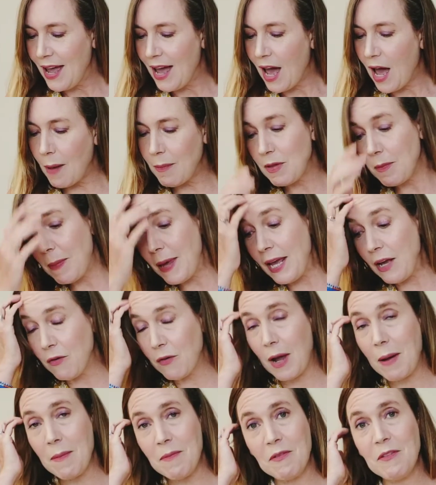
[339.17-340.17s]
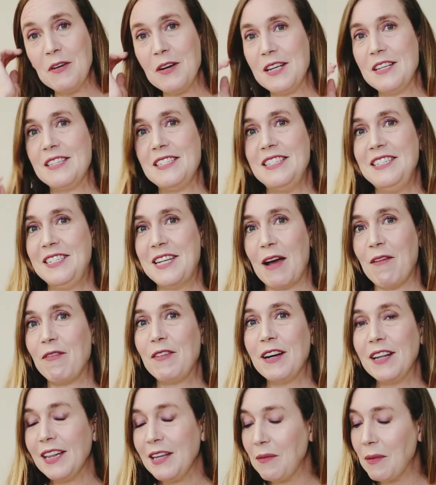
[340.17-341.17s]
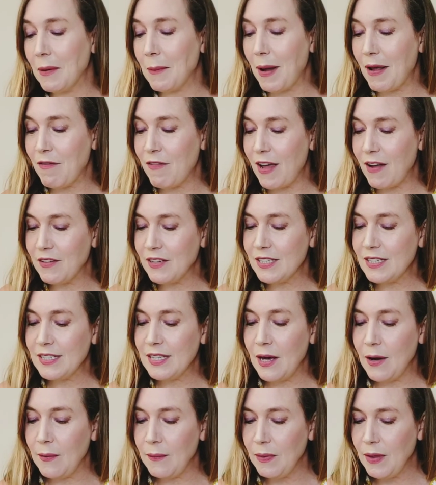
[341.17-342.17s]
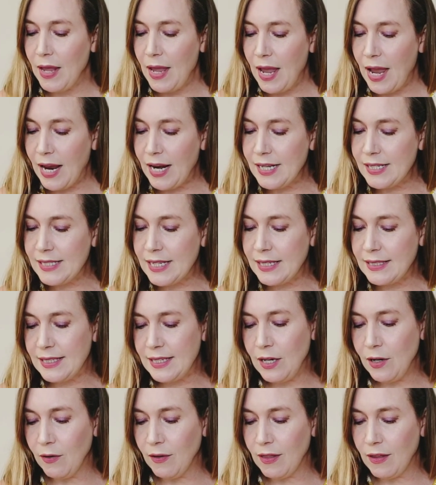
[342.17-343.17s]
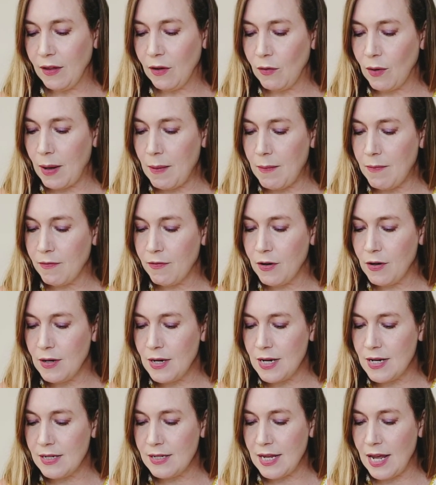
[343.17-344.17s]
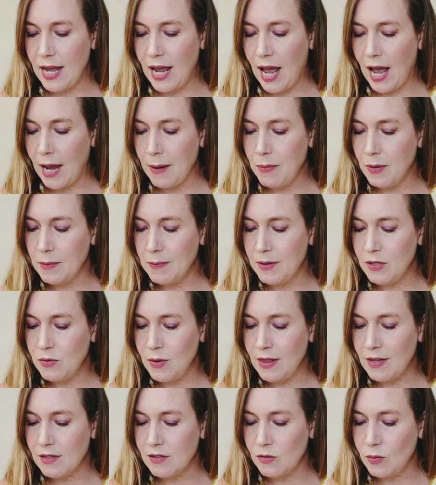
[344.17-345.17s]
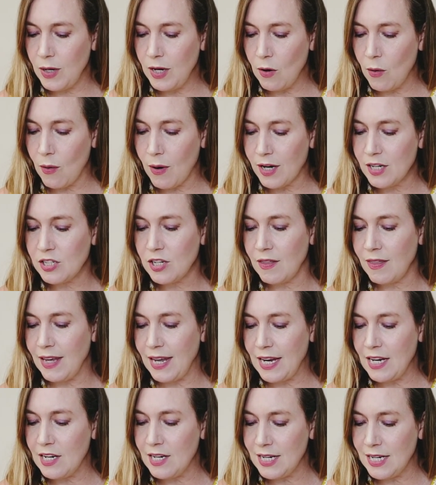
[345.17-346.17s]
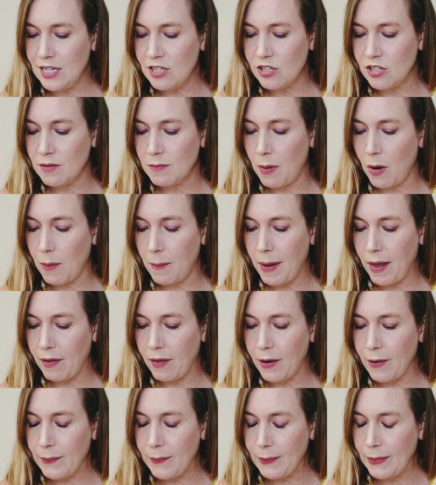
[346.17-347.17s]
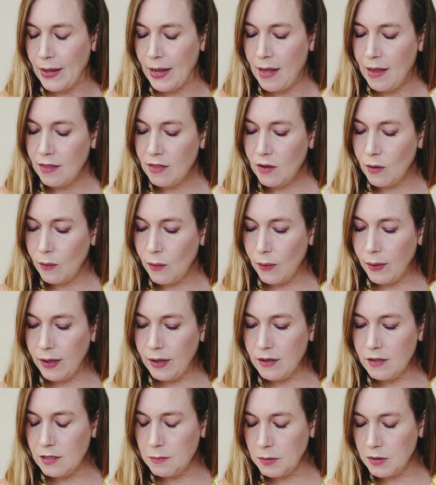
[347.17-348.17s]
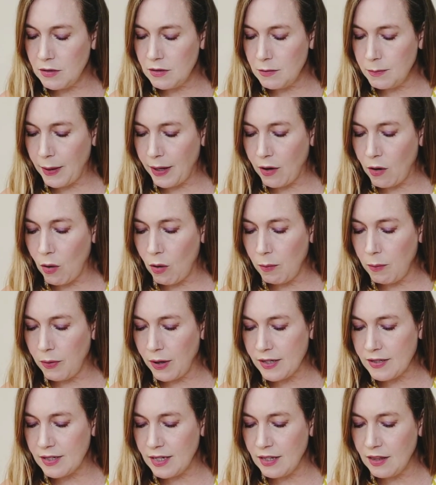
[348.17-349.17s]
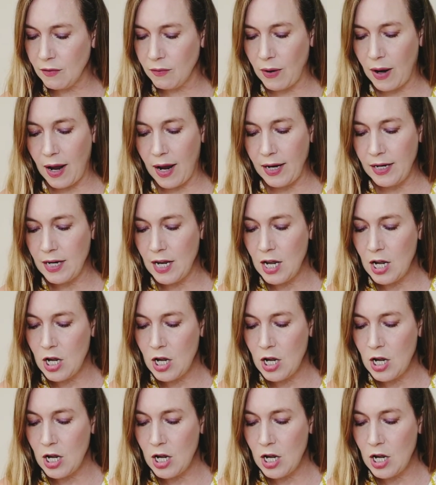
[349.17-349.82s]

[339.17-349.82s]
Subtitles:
The pink grapefruit is definitely one of my favorites though. And it says here that grapefruit is a hybrid between the sweet orange and the Indonesian pomelo. The oil is produced by cold pressing the rind